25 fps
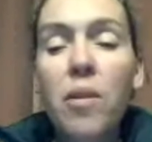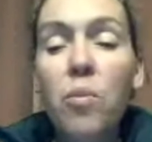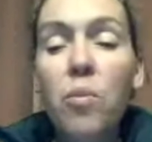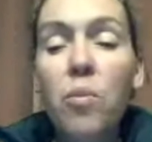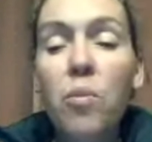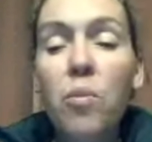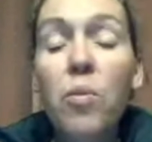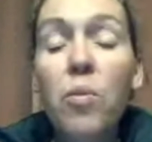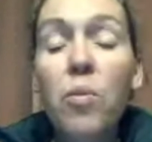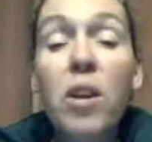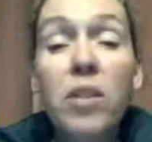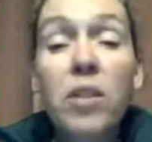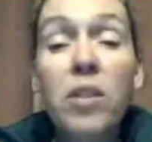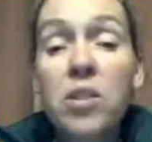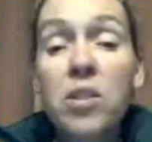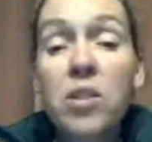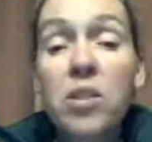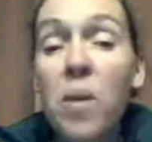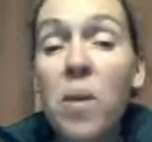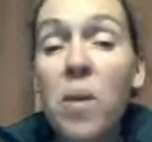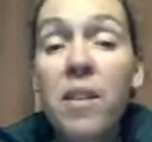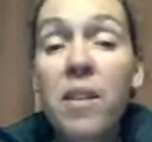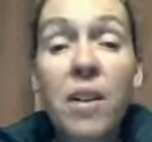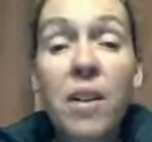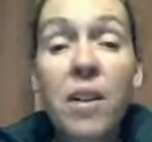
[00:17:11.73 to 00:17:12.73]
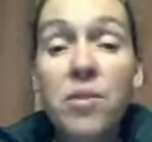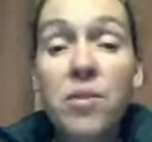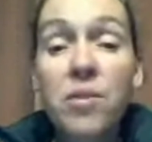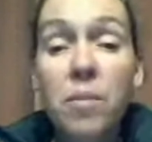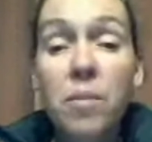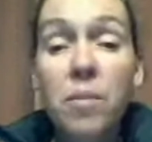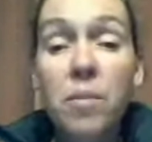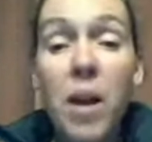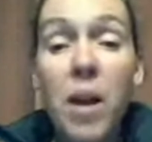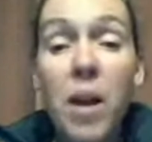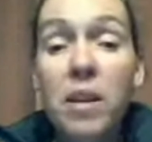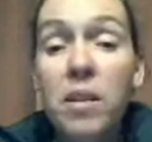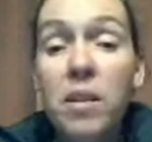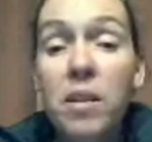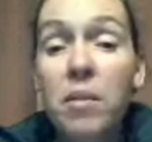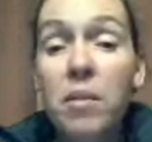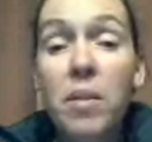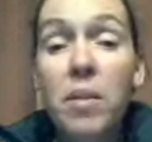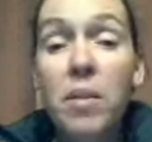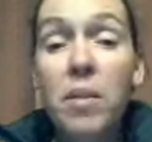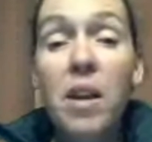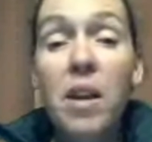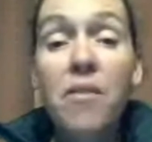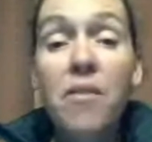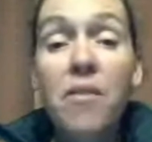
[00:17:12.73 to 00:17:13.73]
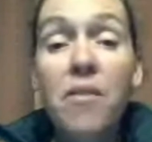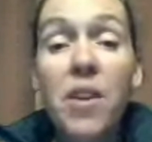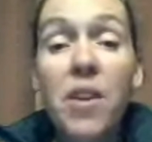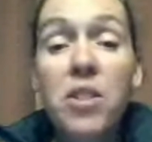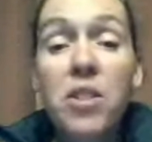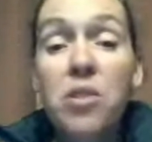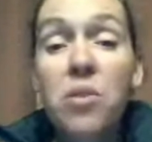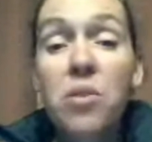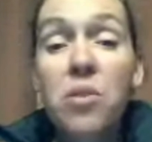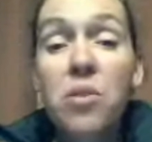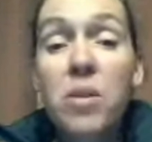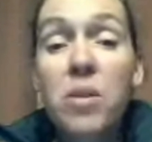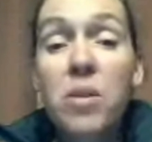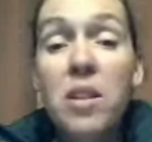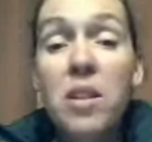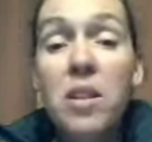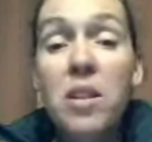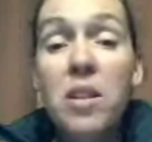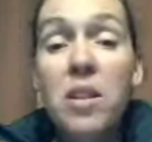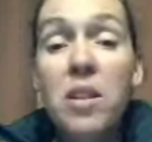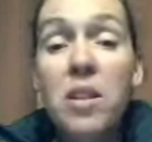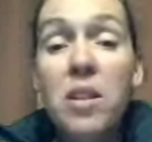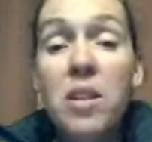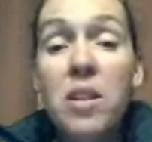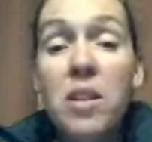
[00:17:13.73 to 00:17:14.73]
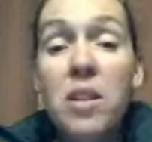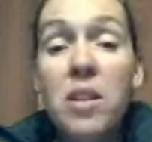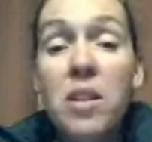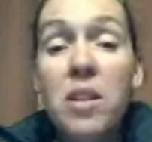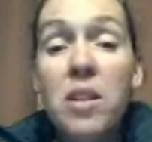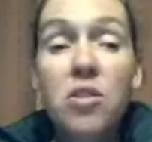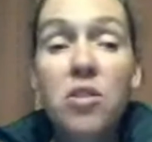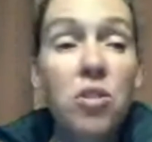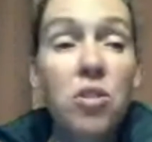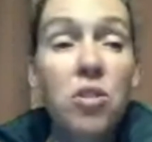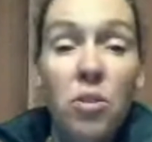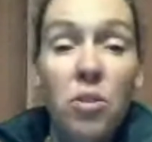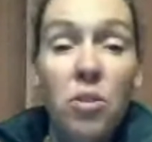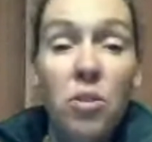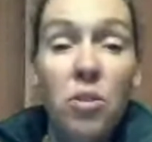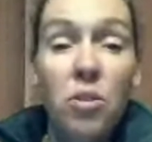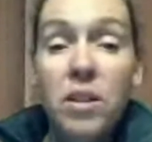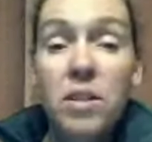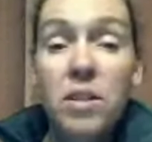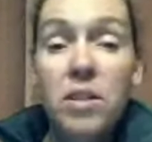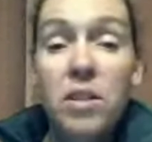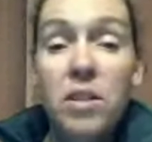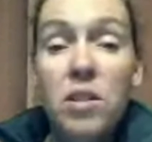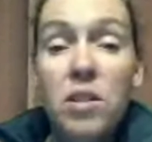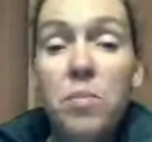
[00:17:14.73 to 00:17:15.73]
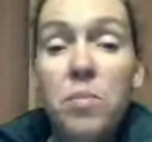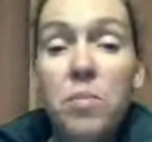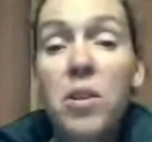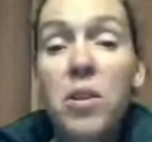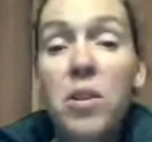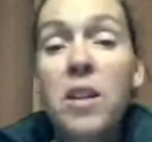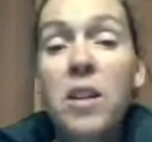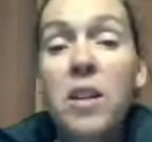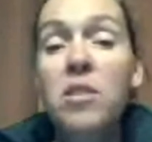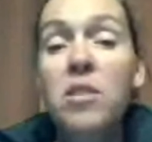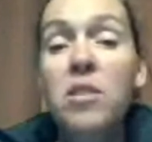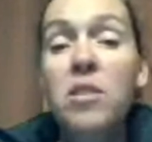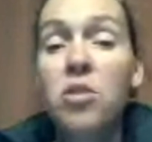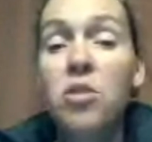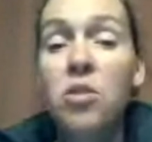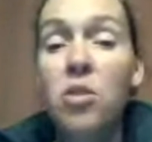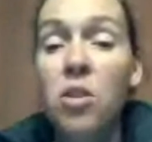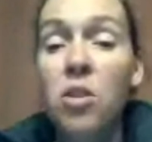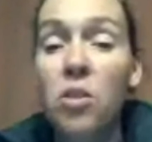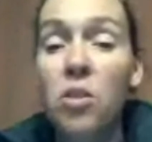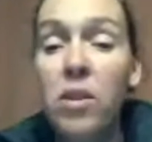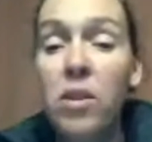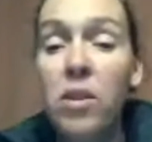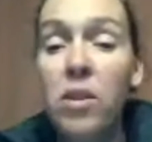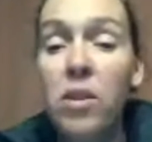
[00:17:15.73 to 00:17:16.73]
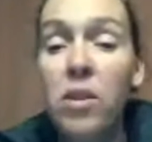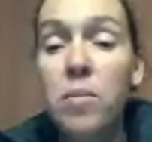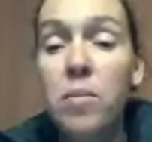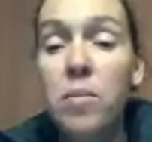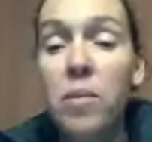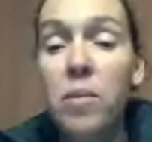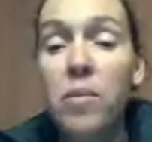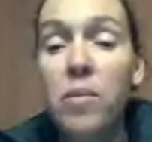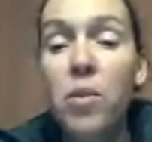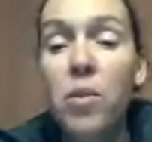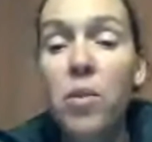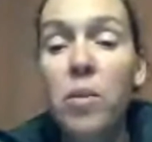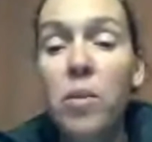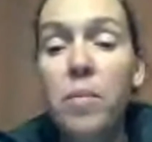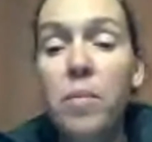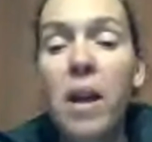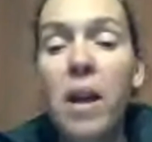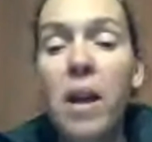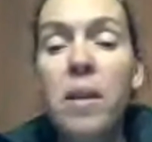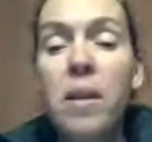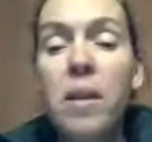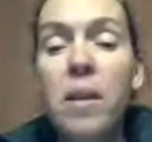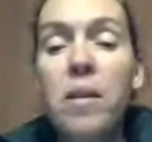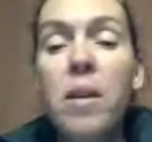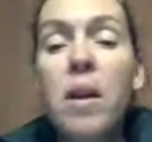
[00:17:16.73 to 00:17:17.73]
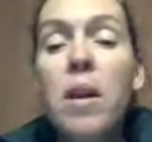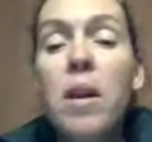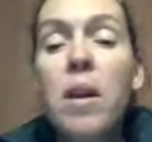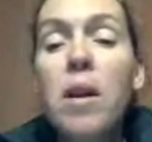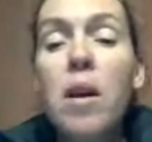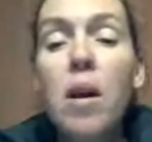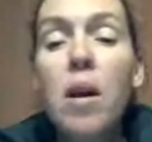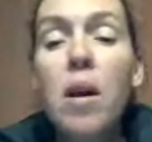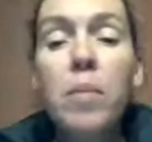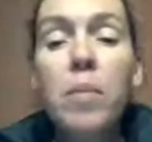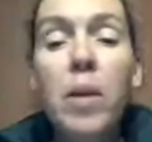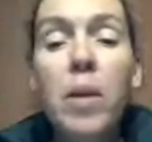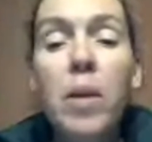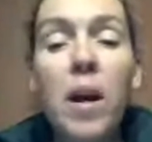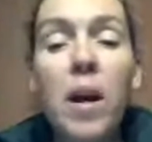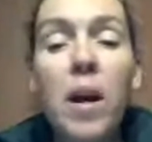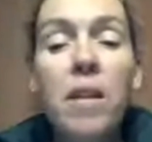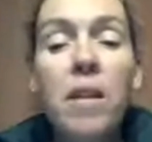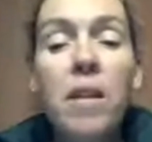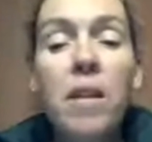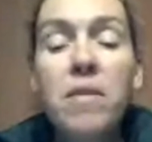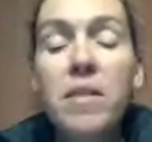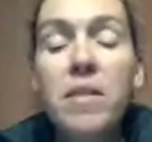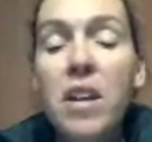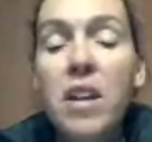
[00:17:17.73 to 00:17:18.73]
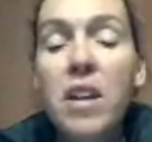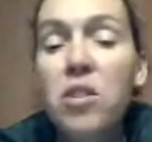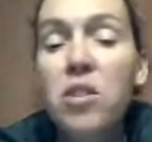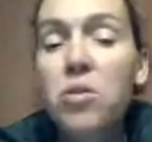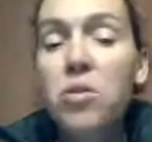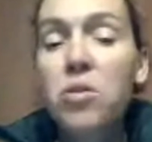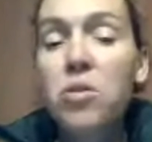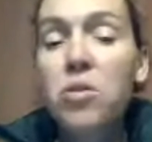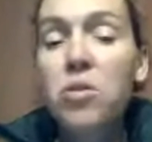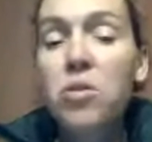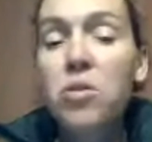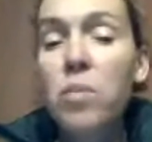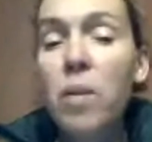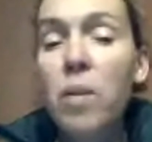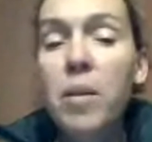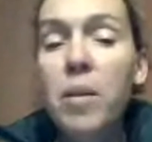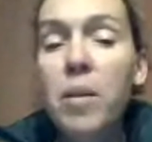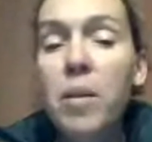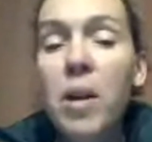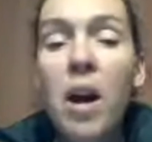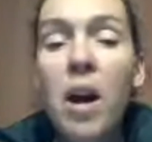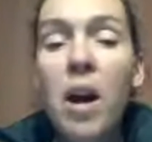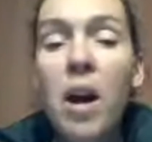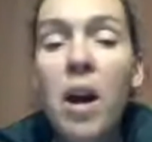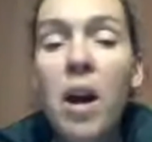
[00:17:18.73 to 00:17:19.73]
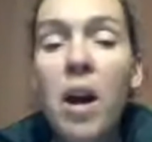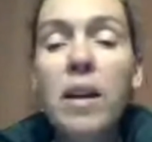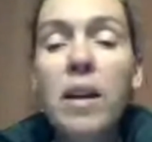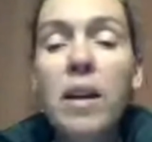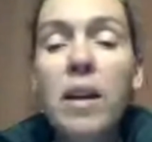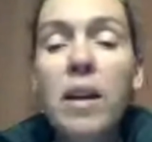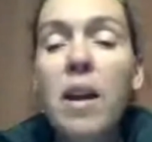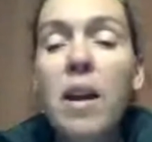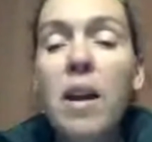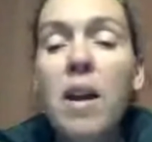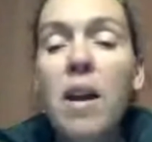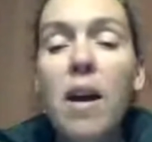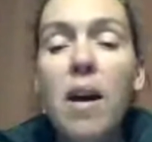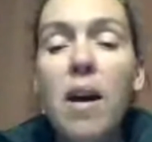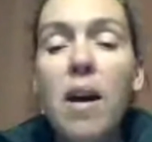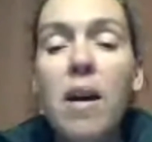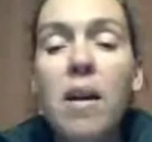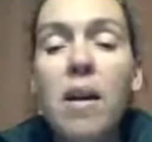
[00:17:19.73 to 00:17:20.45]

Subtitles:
Rarely do I even have to remind them. If I do, it's, did you do your oils this morning? Did you do your oils before bed? But they just rub it on quick.